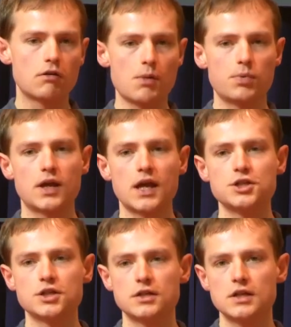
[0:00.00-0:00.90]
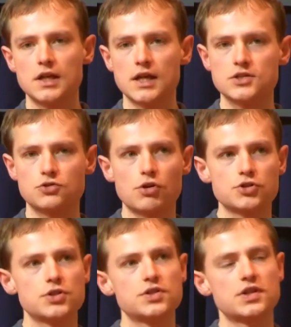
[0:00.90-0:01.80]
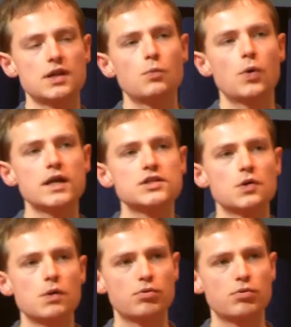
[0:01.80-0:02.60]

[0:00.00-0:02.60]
our application is structured the same way. So